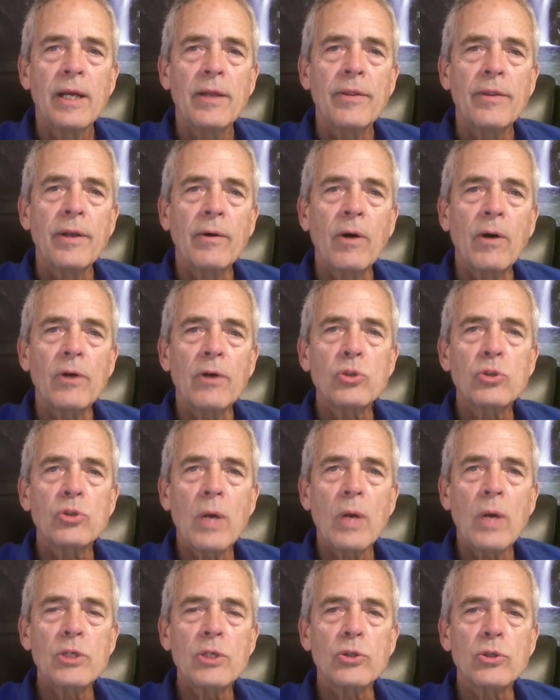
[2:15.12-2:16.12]
there are
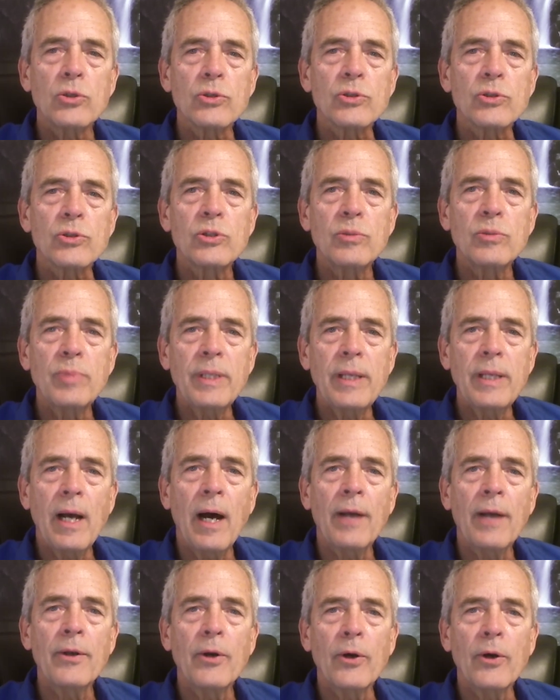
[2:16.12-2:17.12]
treasures to be
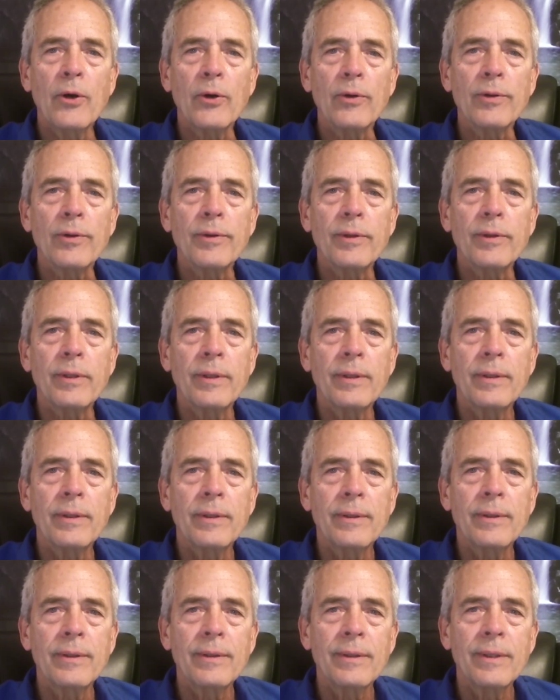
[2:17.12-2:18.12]
unearthed.
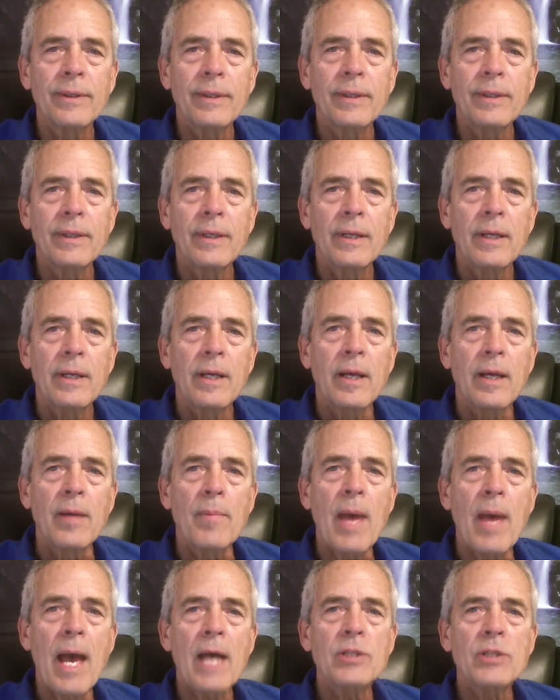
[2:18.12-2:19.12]

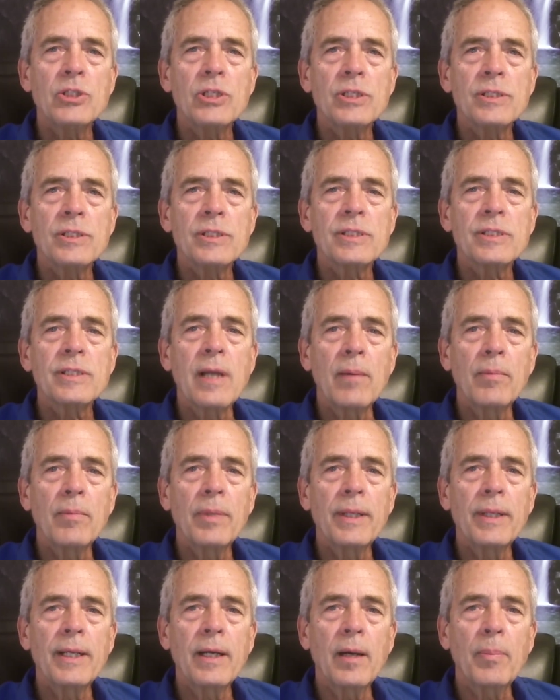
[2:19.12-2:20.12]
Imagine
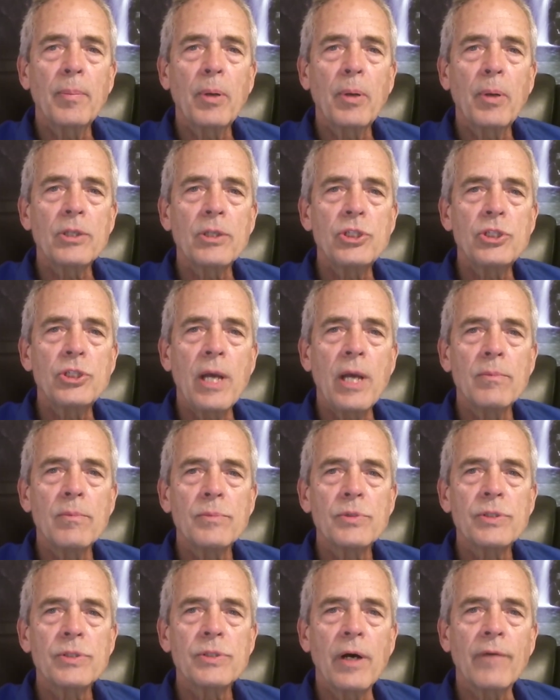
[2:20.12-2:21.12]
stumbling upon
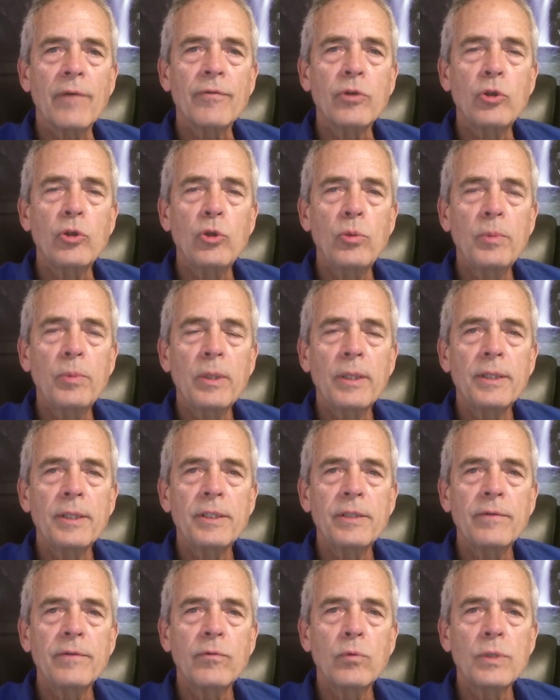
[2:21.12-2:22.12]
gems of
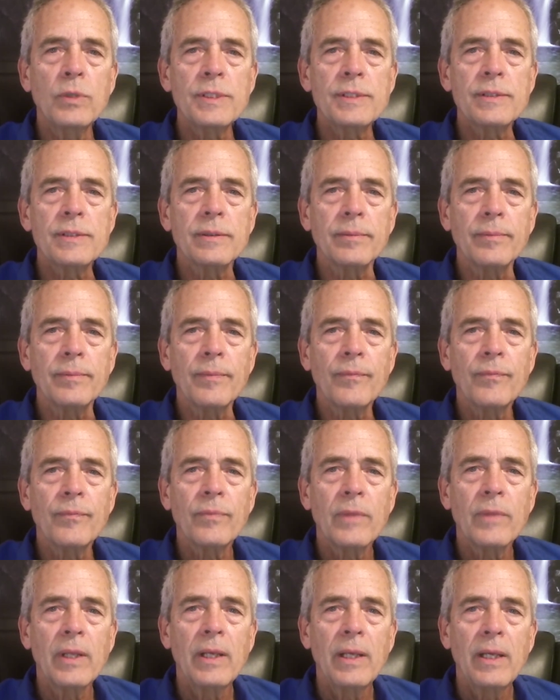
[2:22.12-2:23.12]
cumulative wisdom,
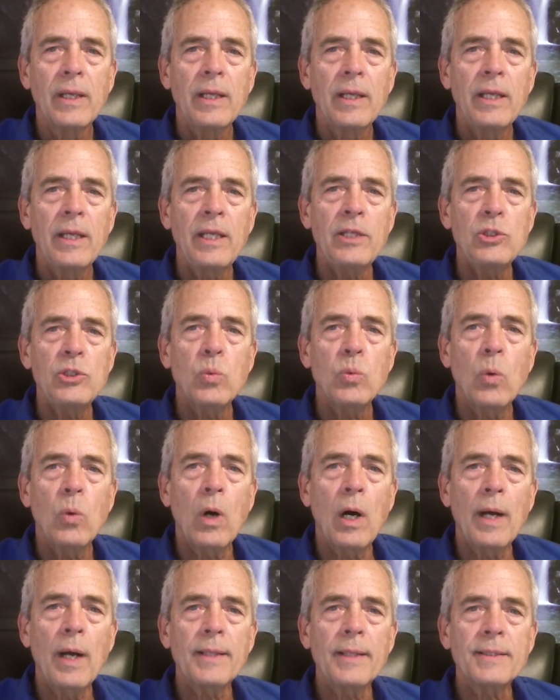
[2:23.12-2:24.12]
each
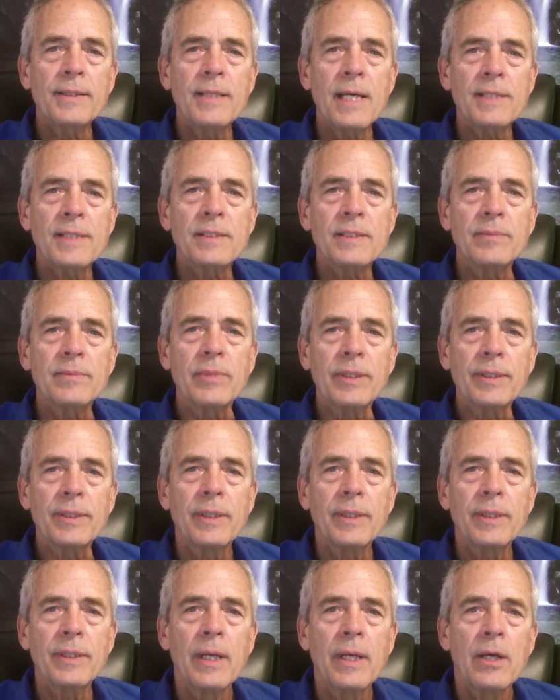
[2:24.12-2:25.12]
one a testament
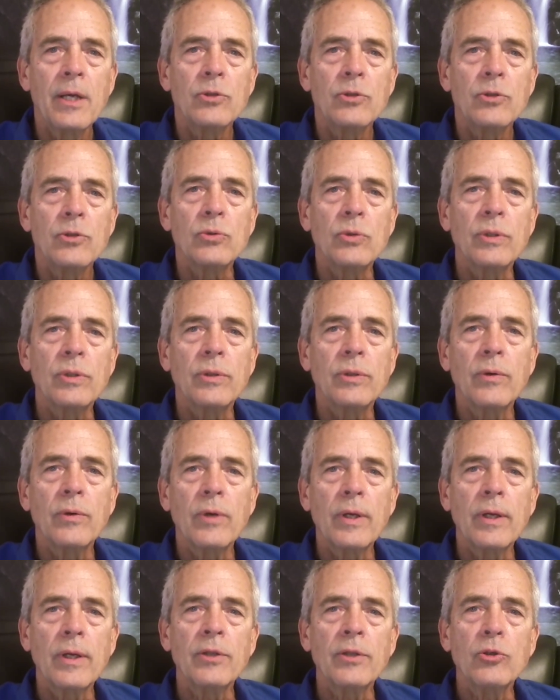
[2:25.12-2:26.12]
to the
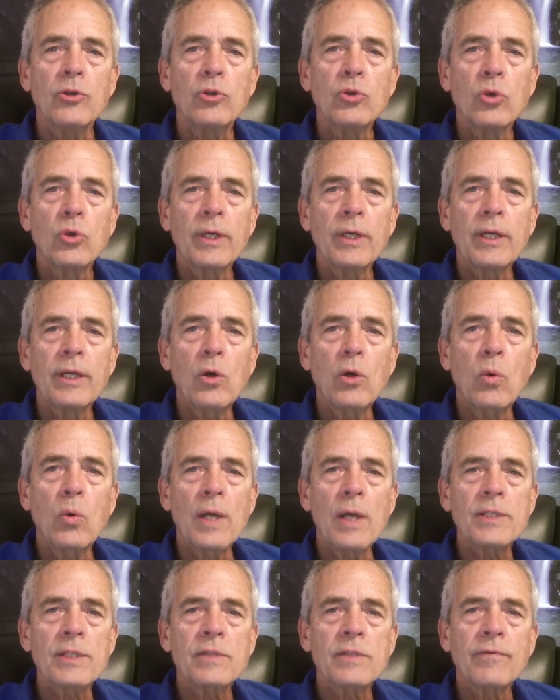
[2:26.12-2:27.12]
enduring
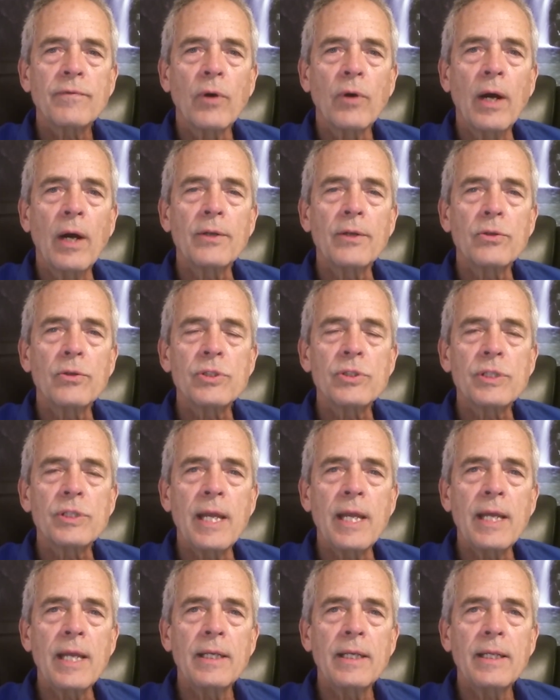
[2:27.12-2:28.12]
quest for
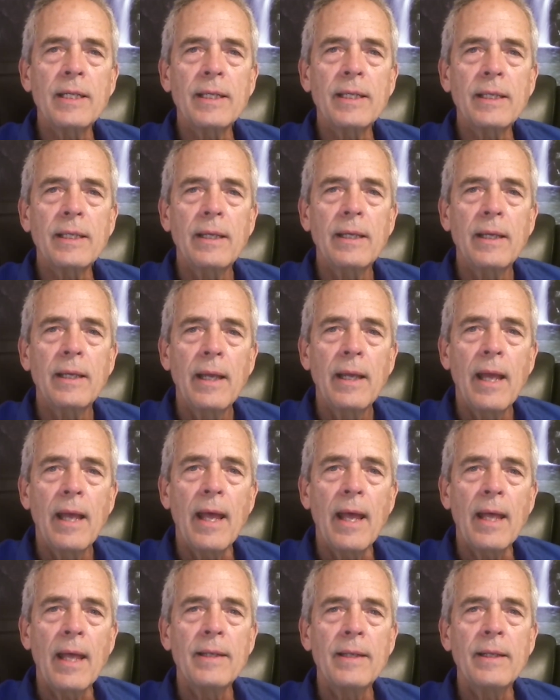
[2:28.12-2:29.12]
understanding
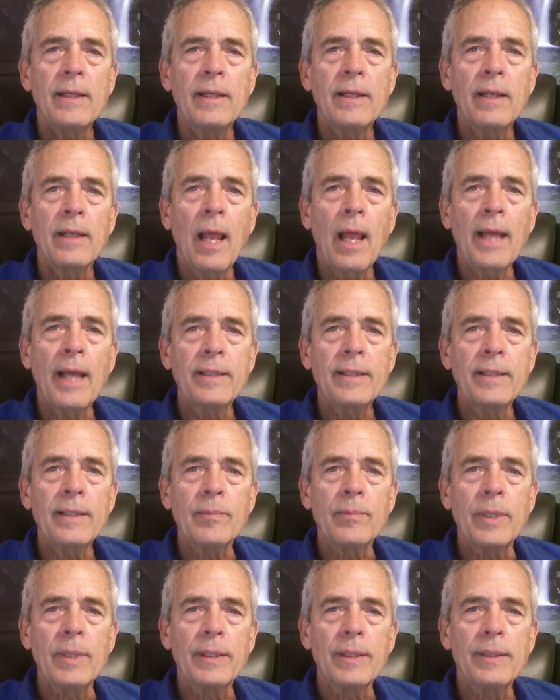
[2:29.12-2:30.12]
and
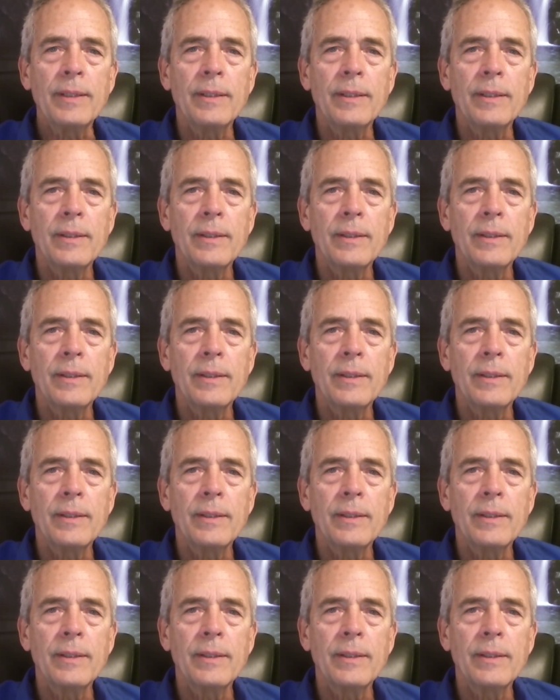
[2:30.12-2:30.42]
enlightenment.